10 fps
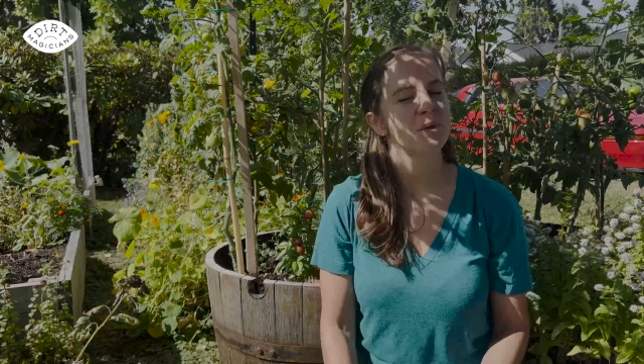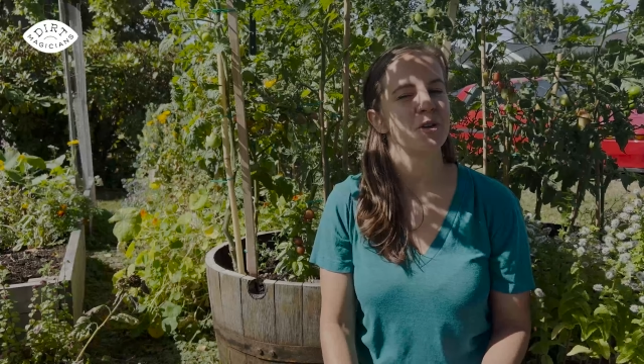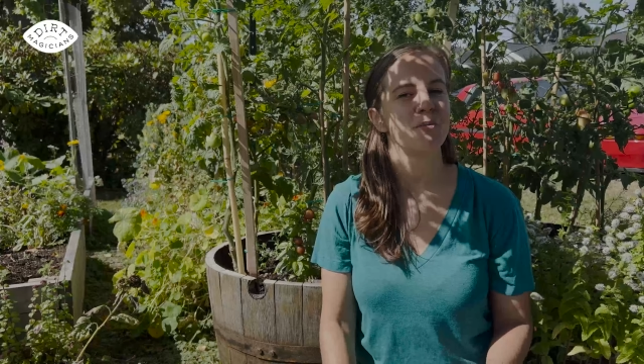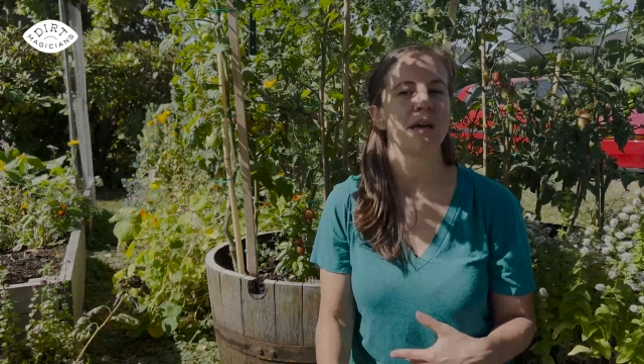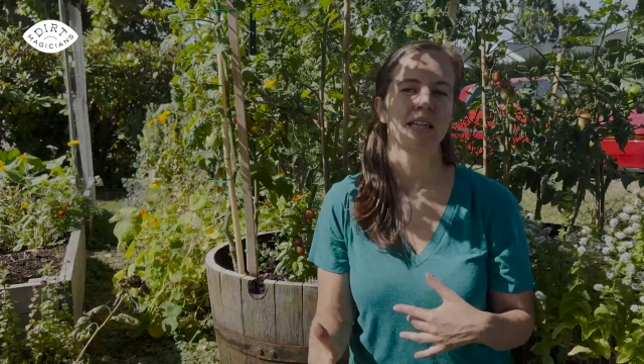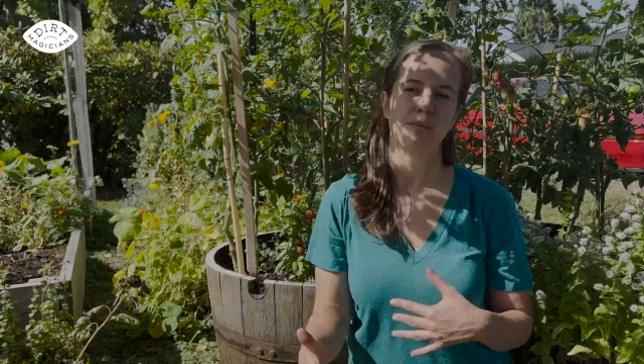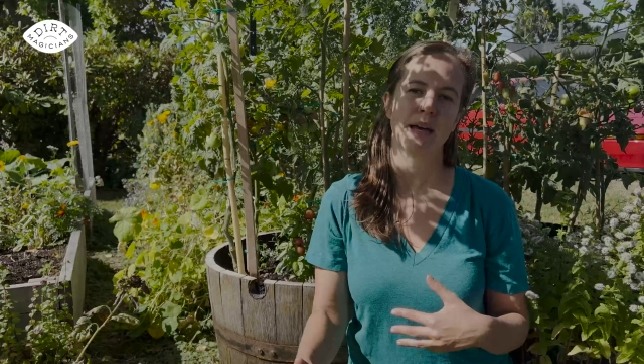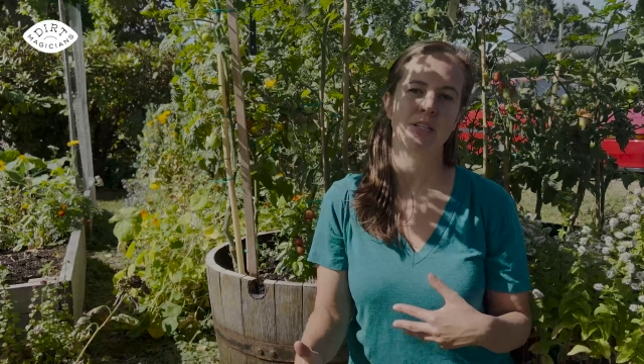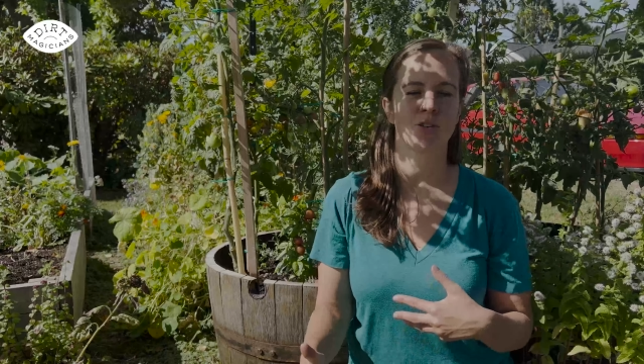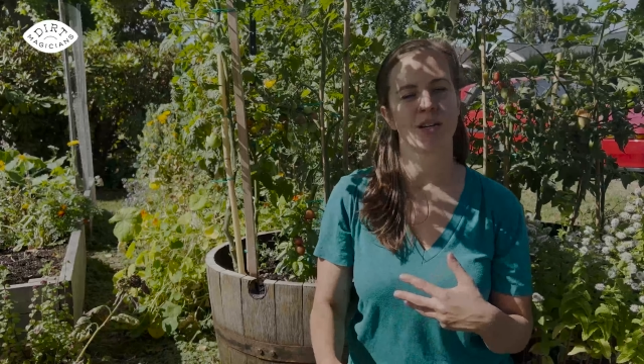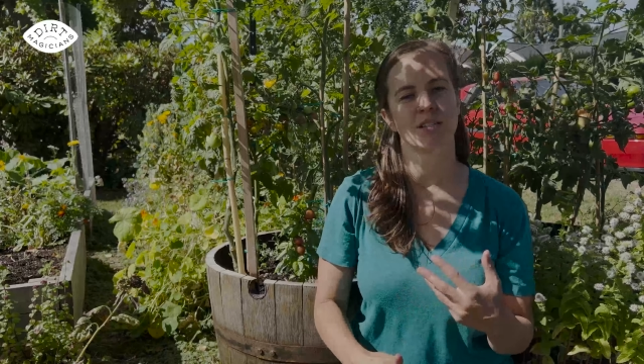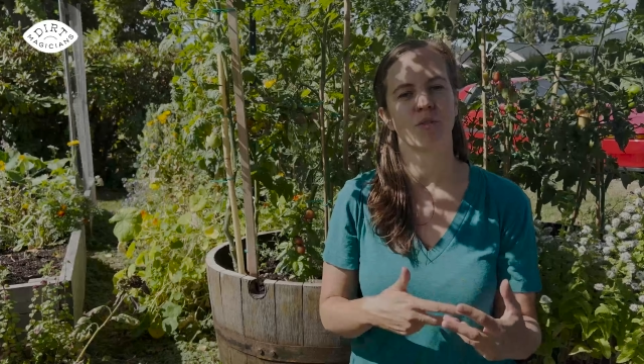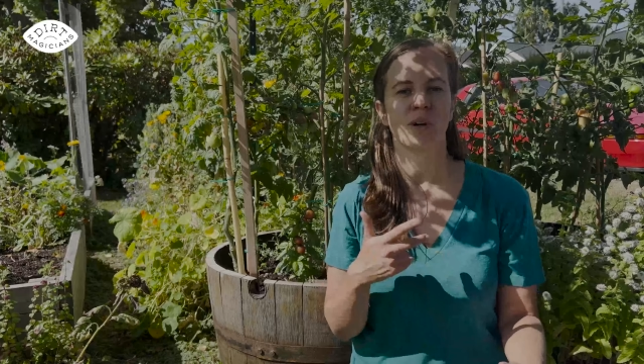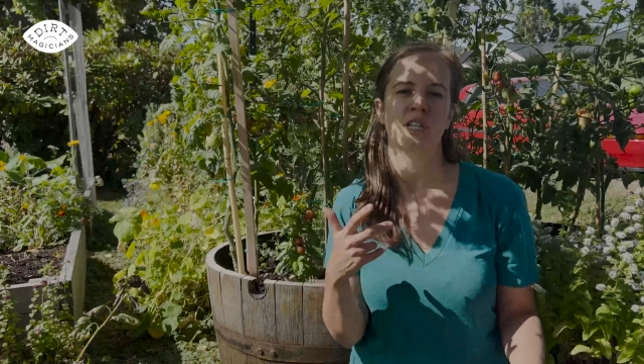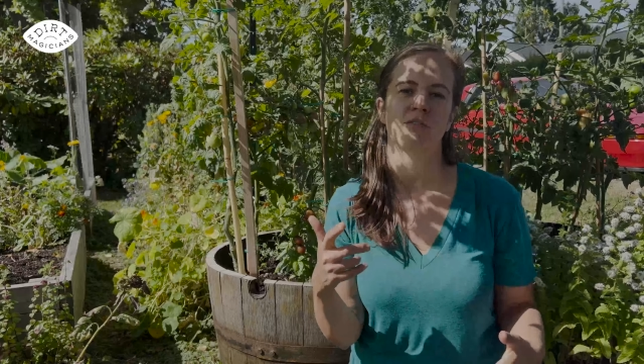you make the best choice of
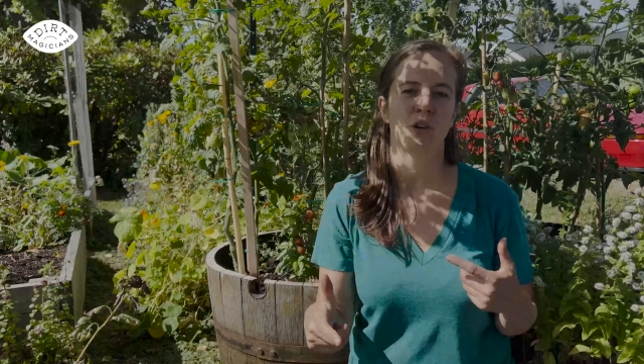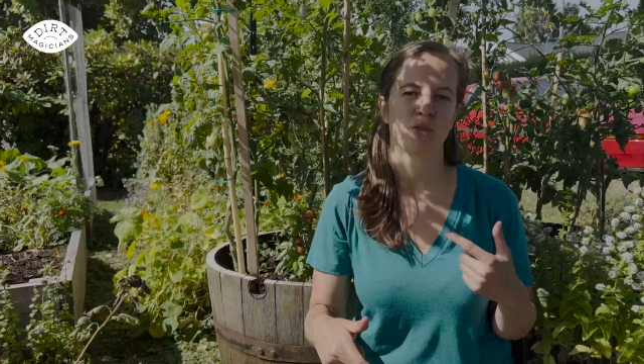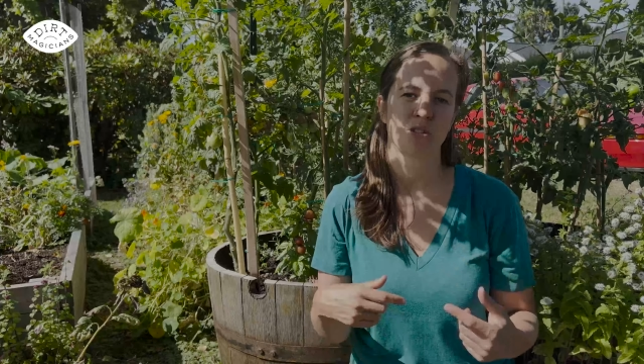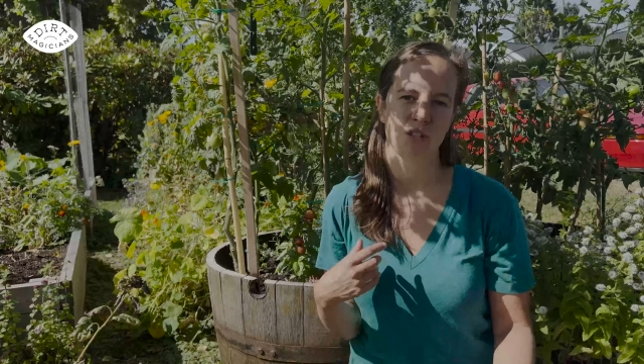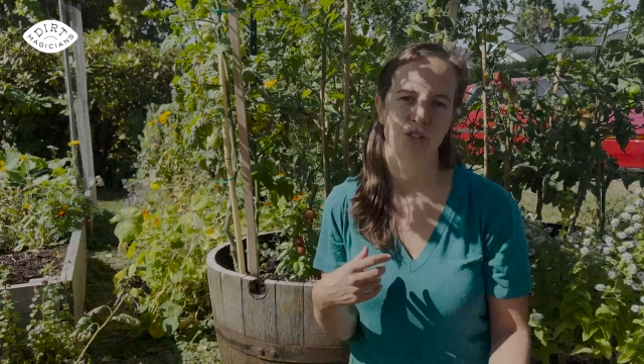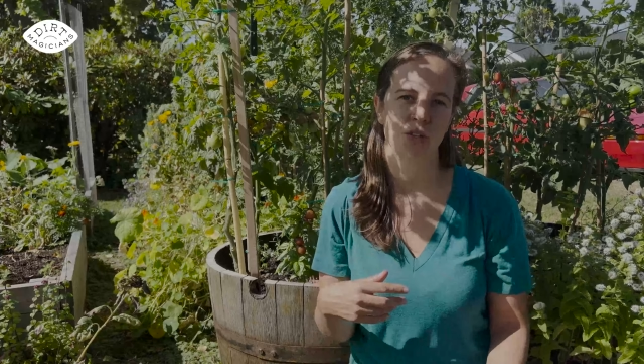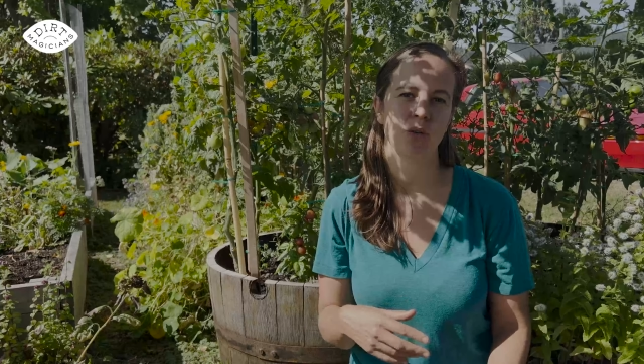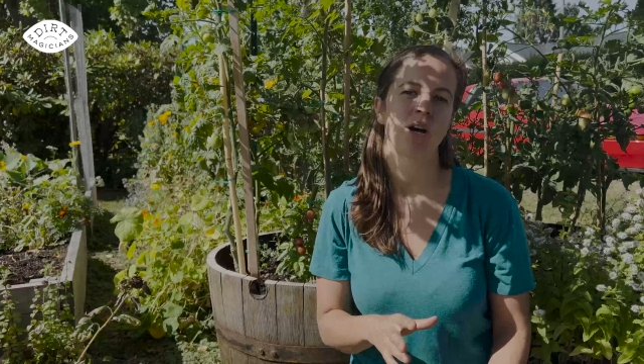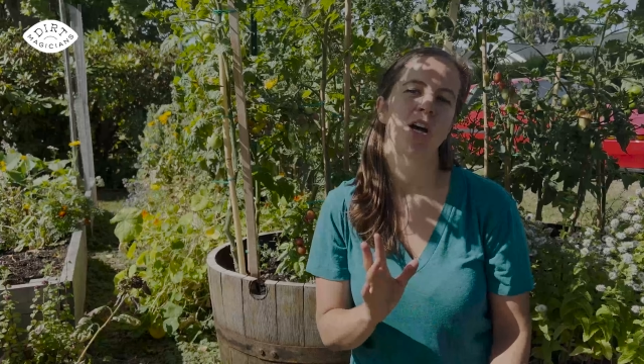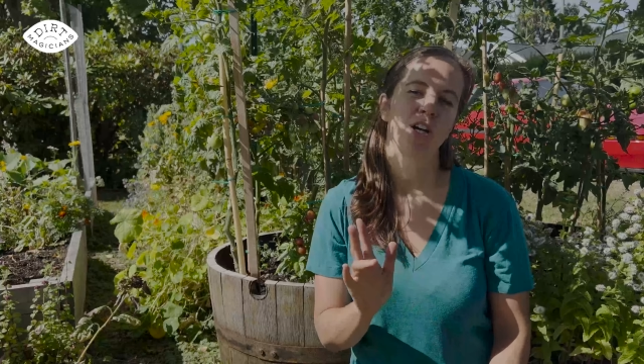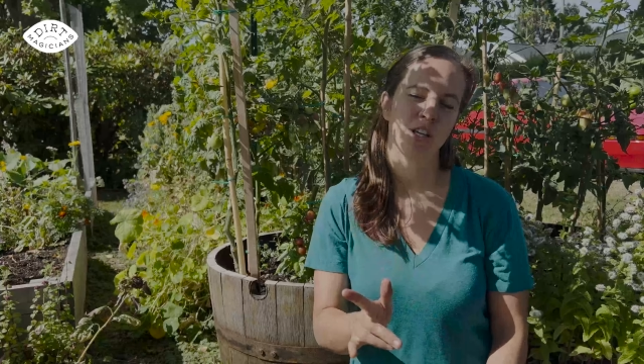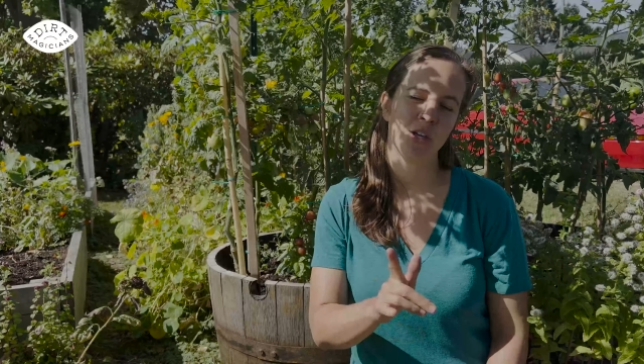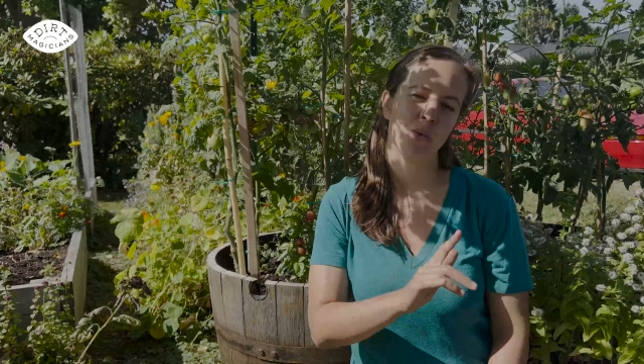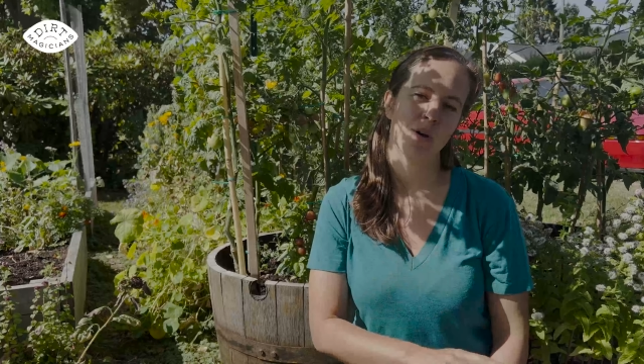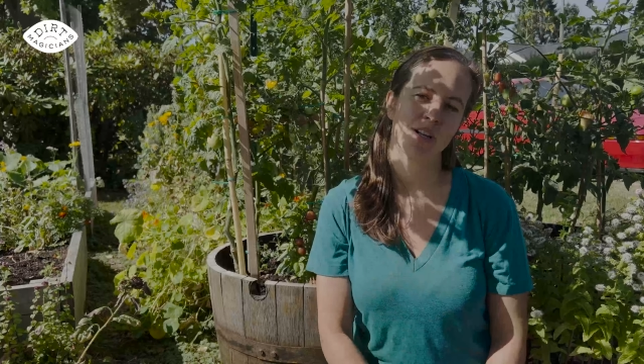which of those two
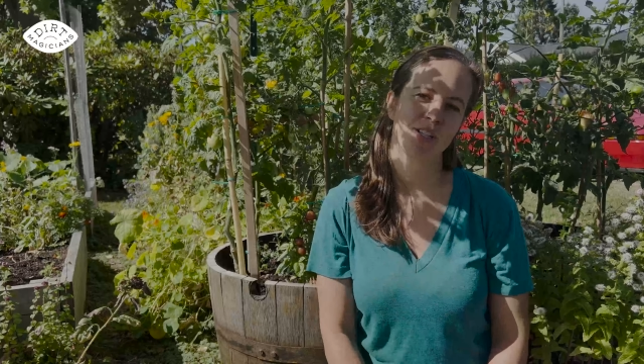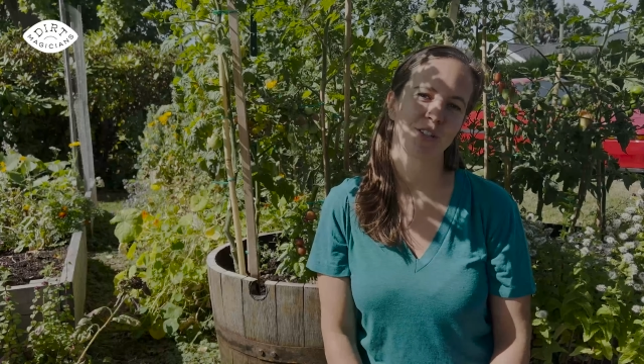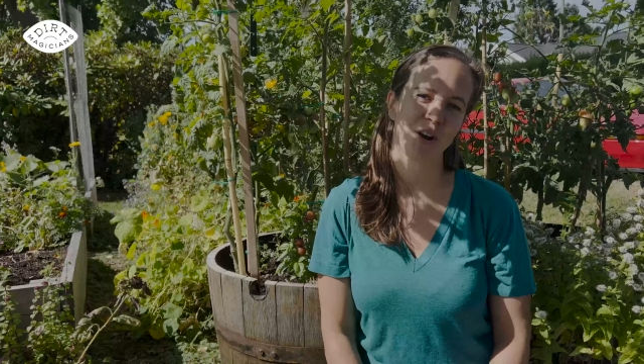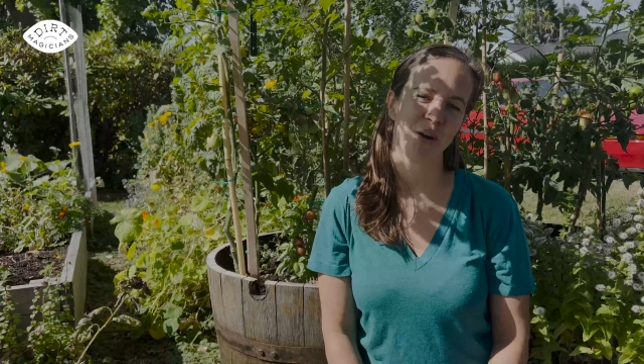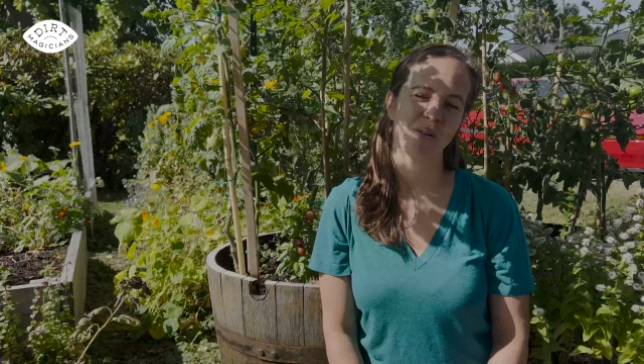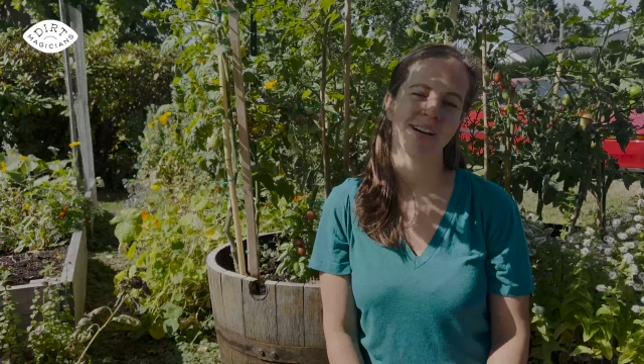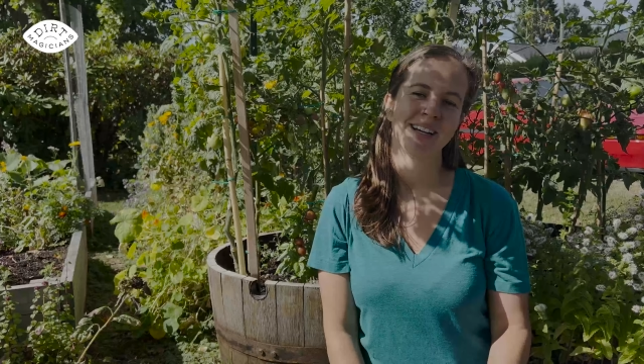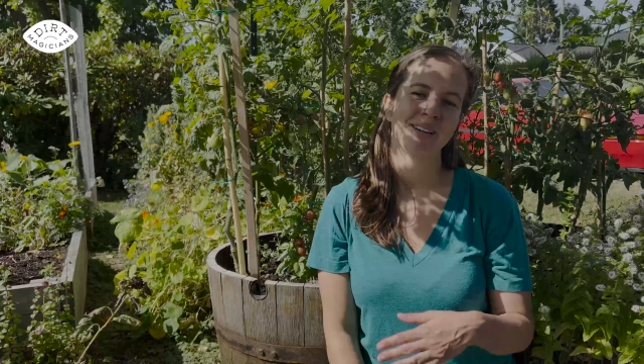you want to grow.